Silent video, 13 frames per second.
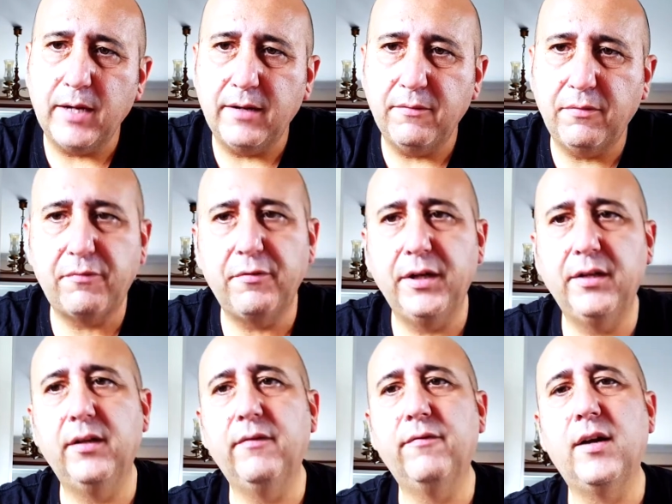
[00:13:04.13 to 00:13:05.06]
and
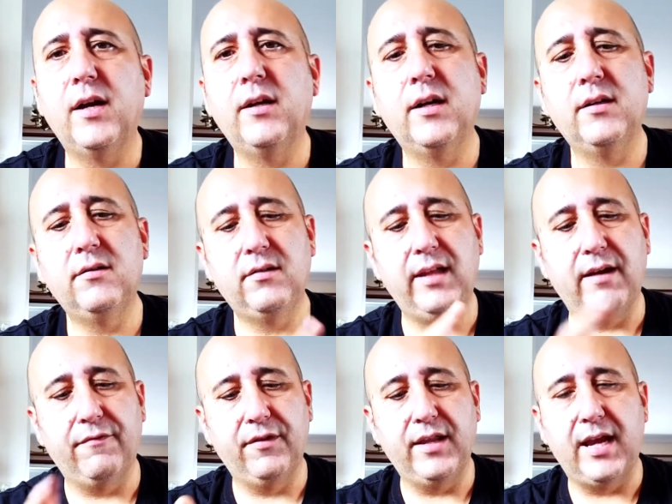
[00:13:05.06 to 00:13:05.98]
3D photos. Now
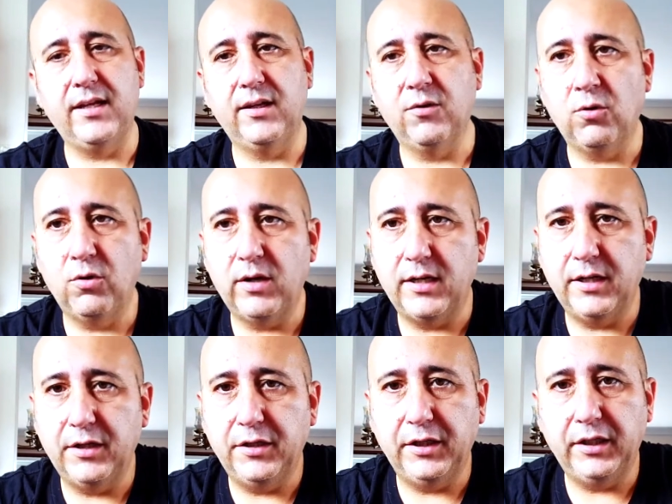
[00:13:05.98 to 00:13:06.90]
for that, you're all going
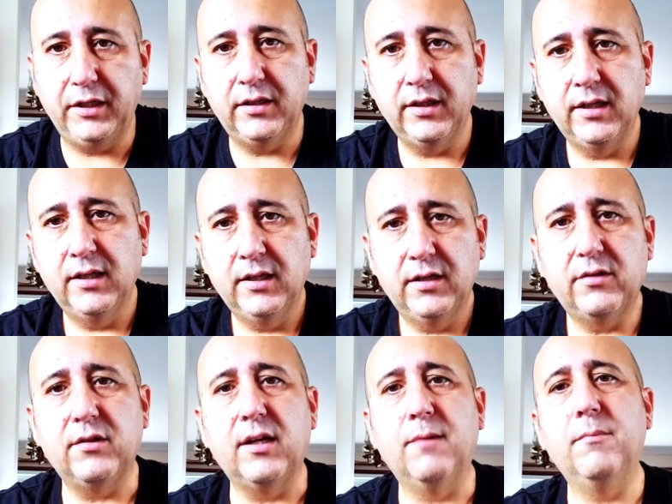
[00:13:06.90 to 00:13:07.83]
to need
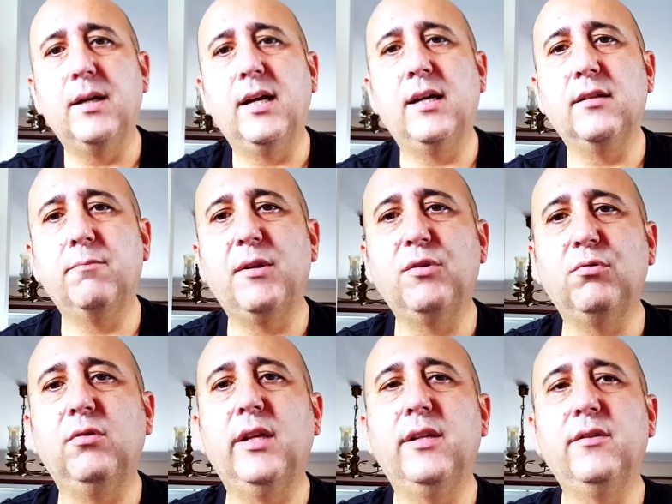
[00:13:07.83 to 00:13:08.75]
some uh,
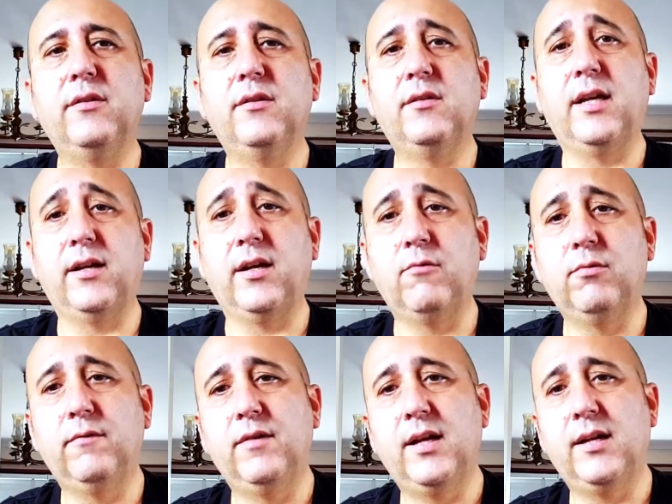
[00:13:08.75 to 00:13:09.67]
special lenses that go
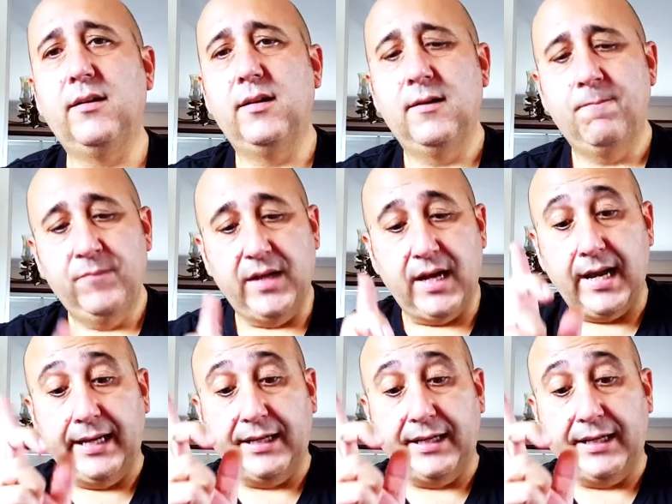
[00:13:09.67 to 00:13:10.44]
with that, uh,